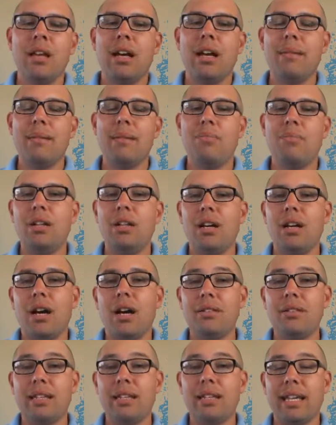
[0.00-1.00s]
I put it
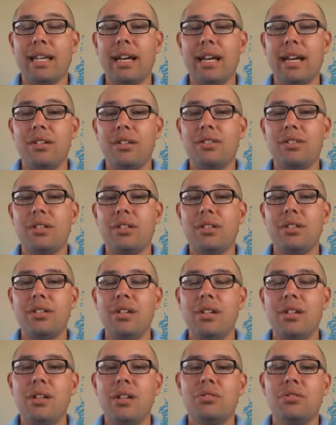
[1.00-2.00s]
on the
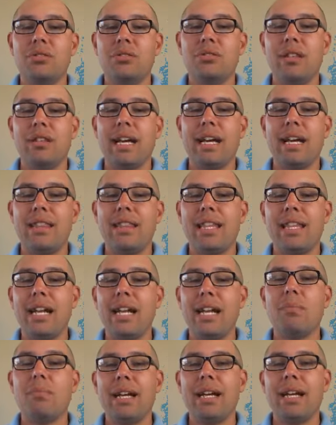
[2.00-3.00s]
calendar so that that
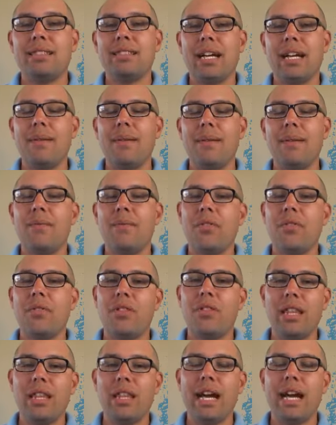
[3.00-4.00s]
is my time
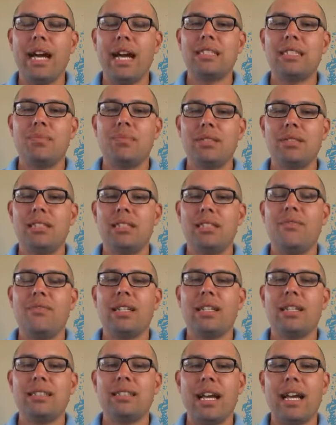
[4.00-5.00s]
for that
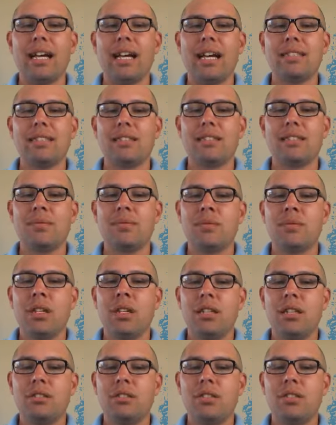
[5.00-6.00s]
specific task.
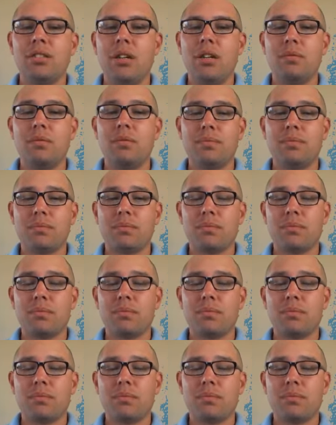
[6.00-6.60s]
So